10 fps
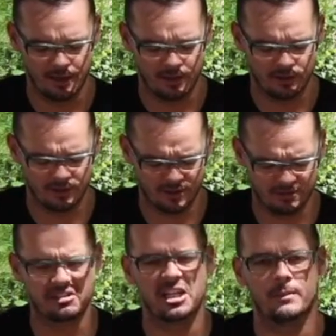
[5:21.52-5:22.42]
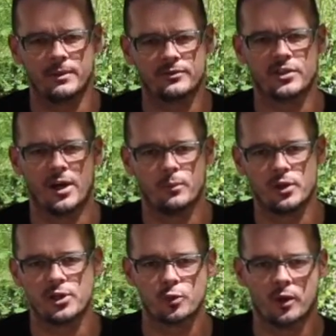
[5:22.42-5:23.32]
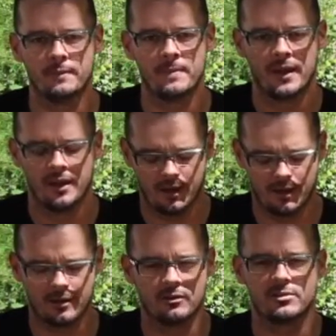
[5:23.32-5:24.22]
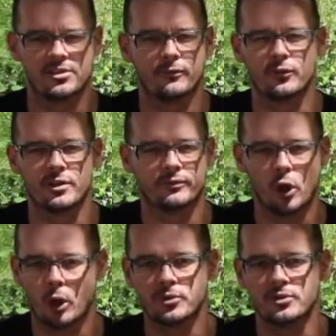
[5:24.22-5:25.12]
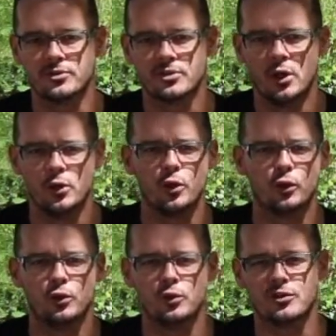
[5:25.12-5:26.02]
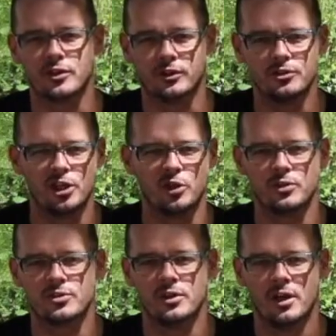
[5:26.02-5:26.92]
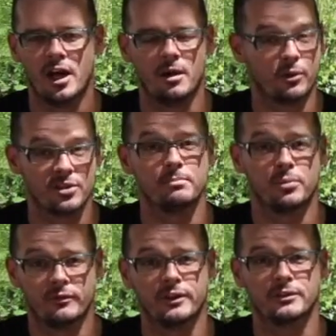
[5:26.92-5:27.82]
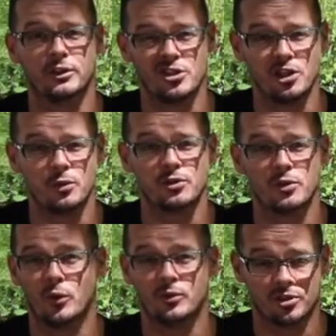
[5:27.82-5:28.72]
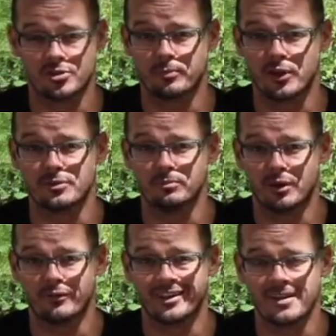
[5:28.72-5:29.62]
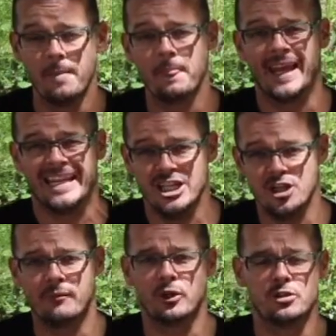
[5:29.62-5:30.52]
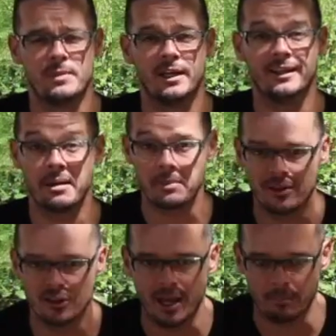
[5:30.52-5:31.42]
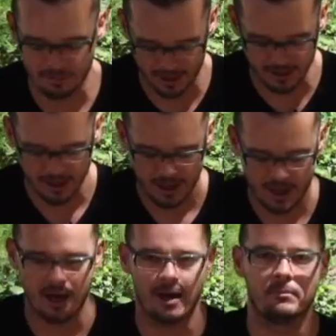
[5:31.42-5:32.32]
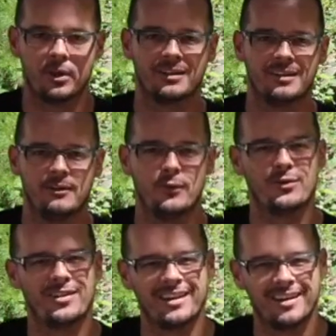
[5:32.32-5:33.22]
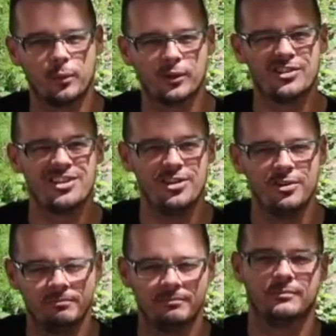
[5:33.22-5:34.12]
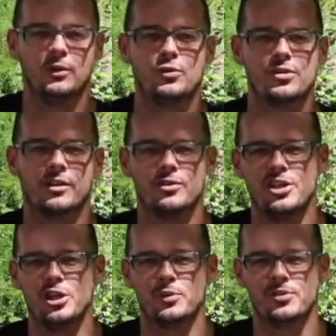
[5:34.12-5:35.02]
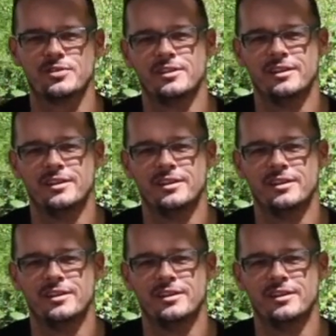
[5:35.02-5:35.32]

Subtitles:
just take a bit of time with this one. There are several different options. You can use the continuous, present perfect continuous, or just the present perfect. Generally speaking, they mean the same thing, but if you think it will continue, use the continuous